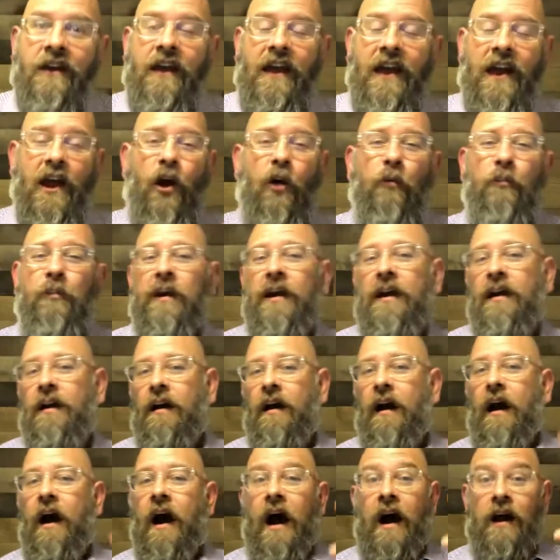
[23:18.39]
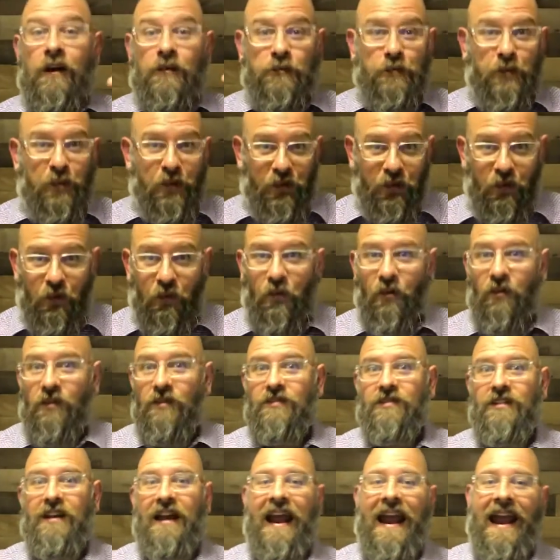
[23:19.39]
helping entrepreneurs